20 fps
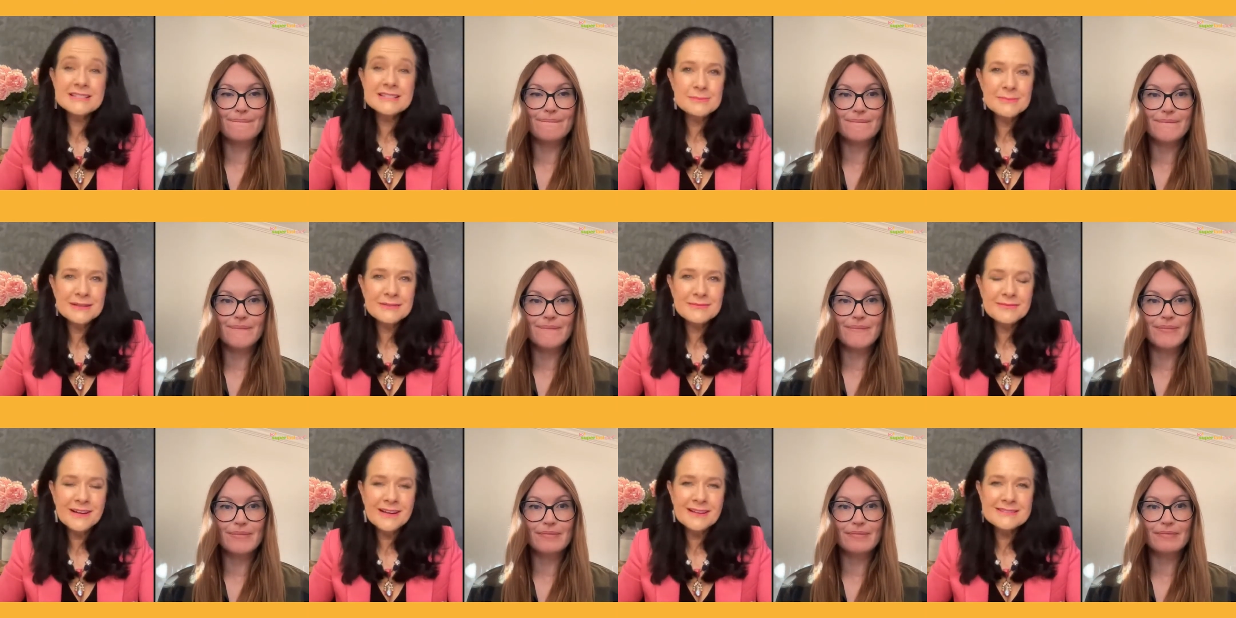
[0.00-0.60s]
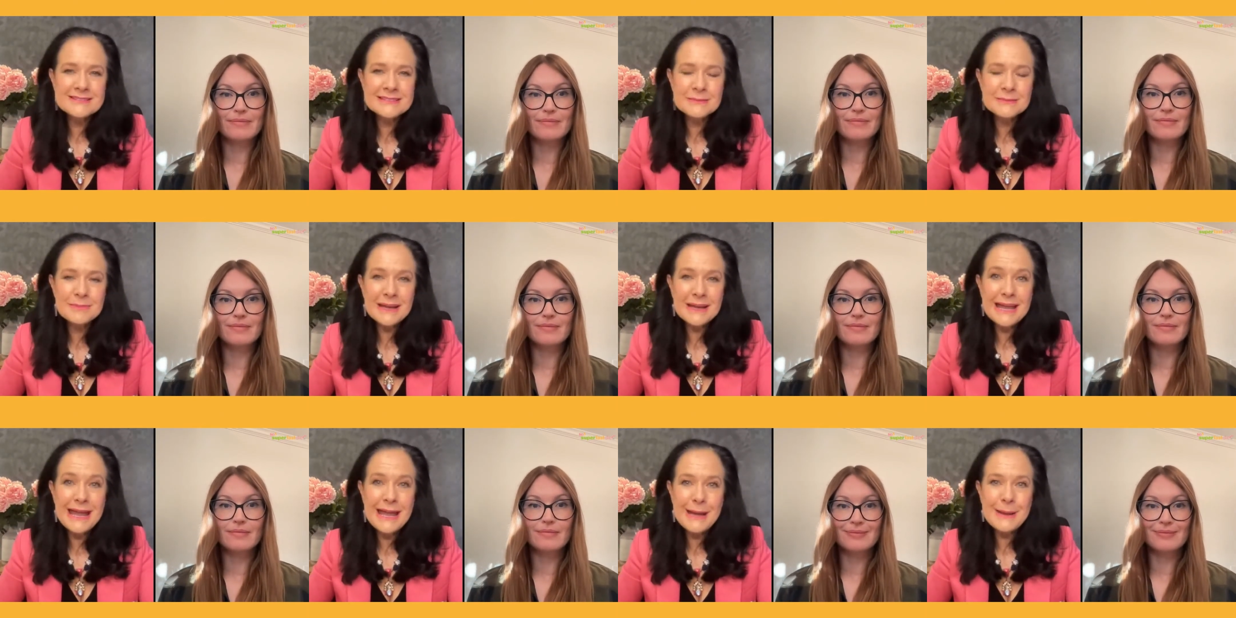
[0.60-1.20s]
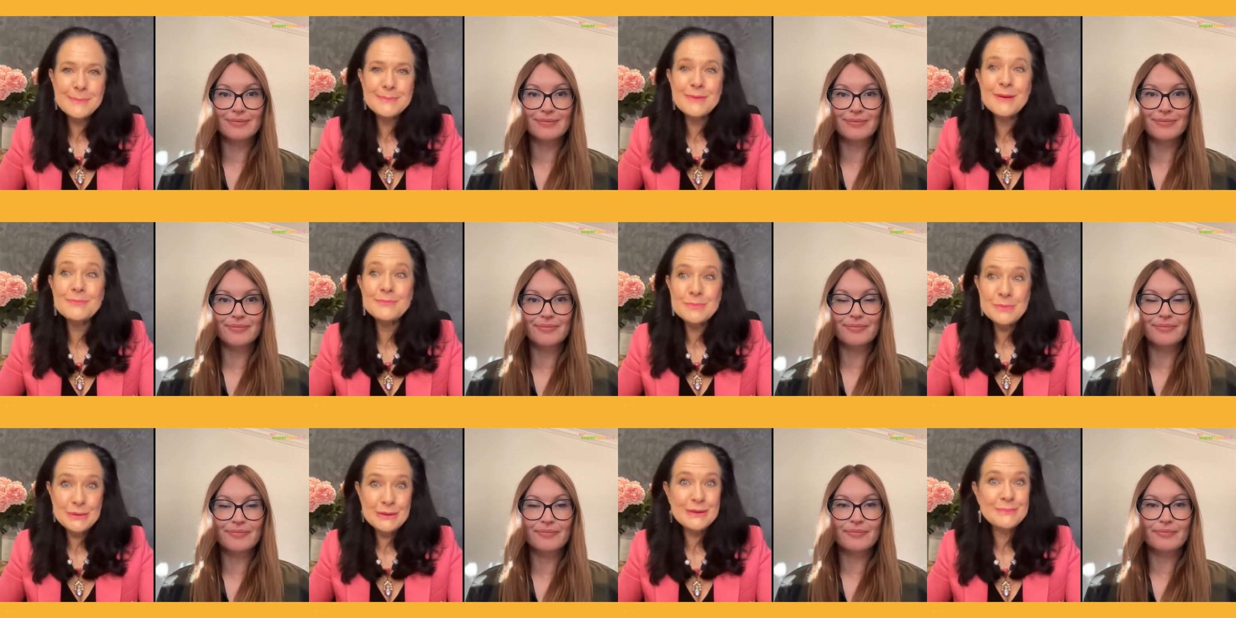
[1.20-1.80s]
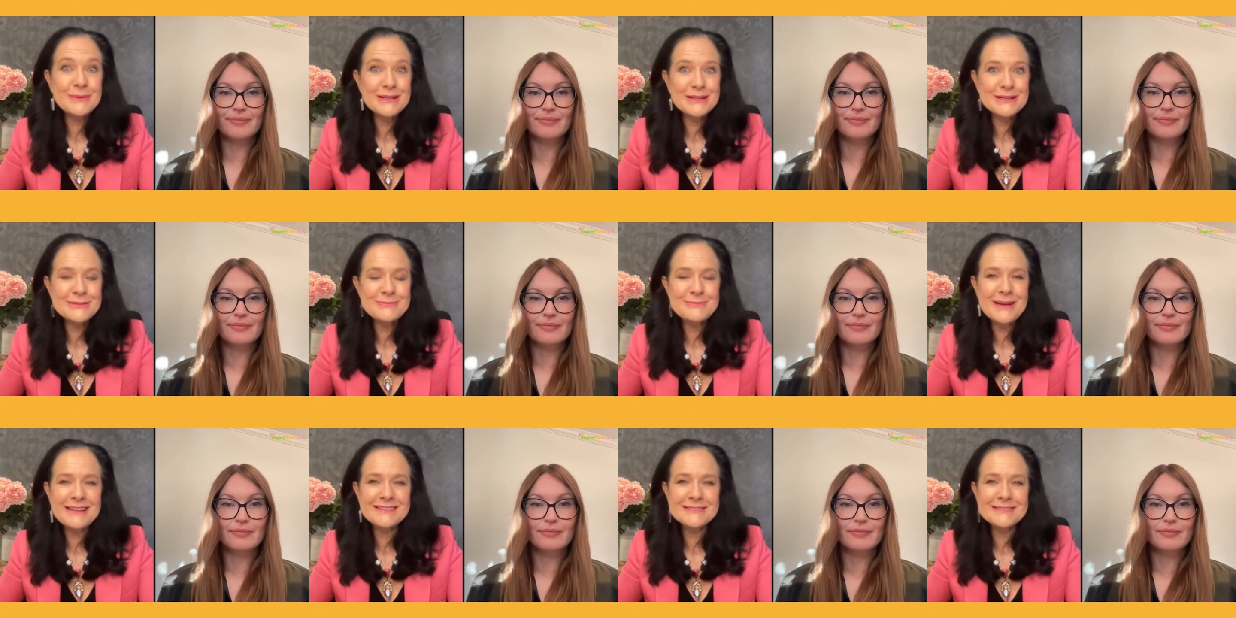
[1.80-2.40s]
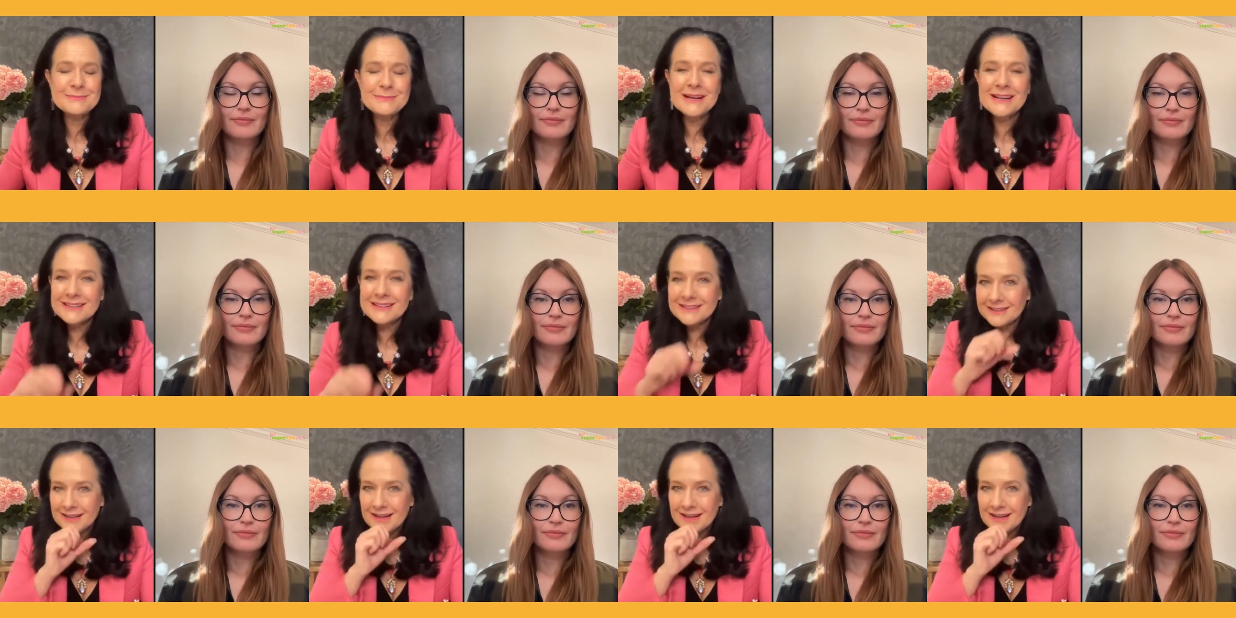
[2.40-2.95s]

Speaker 1: intermittent fasting became pretty much mass market